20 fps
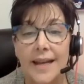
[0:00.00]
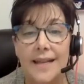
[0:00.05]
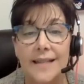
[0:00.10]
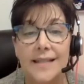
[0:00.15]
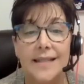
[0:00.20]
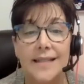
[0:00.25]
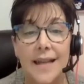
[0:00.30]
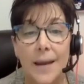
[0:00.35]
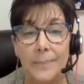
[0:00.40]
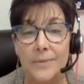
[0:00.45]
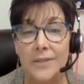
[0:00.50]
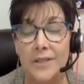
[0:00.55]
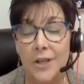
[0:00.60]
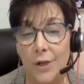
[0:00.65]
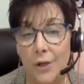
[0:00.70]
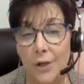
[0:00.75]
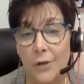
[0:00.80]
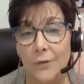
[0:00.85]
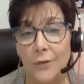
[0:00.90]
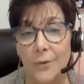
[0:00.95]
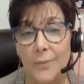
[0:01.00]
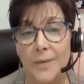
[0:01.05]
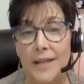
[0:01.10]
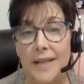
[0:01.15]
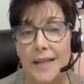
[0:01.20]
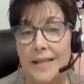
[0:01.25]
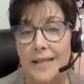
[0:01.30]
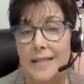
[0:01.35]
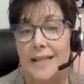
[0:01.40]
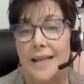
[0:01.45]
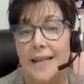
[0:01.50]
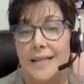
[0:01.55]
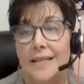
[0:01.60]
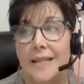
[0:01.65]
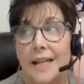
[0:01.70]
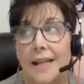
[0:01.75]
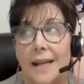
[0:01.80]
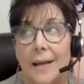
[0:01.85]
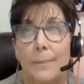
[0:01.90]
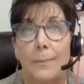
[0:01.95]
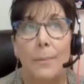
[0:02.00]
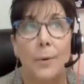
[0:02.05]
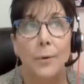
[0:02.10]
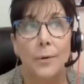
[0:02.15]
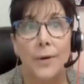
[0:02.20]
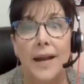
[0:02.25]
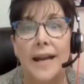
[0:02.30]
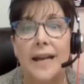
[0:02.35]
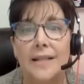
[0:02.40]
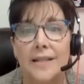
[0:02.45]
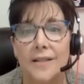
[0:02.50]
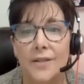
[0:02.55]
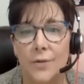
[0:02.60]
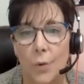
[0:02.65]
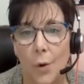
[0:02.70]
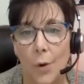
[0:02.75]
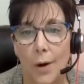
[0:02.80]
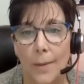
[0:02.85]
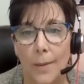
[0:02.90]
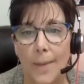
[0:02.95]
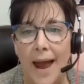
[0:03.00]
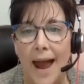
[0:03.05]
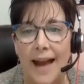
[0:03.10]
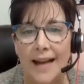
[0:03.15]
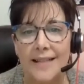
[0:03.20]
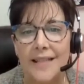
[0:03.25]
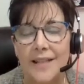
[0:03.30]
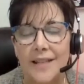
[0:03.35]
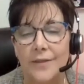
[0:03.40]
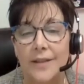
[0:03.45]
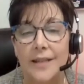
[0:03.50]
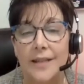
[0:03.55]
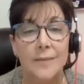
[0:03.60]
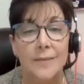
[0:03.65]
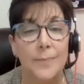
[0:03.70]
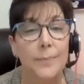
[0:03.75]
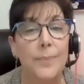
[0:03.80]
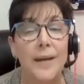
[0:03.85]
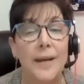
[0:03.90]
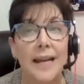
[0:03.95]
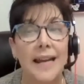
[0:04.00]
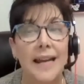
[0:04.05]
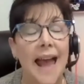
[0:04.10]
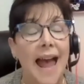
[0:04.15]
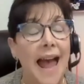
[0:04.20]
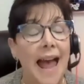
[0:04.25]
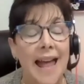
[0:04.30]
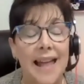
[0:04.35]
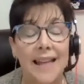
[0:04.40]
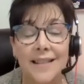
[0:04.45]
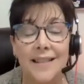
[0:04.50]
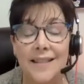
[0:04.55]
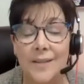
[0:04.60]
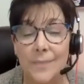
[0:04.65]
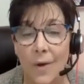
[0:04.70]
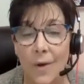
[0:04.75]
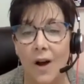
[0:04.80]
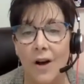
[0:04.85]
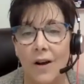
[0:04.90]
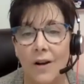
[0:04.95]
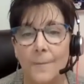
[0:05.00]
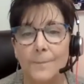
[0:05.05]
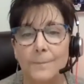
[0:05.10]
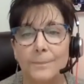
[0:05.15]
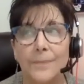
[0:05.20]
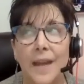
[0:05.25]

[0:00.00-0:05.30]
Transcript: Step 2 for me is then to like brainstorm activities, big and small.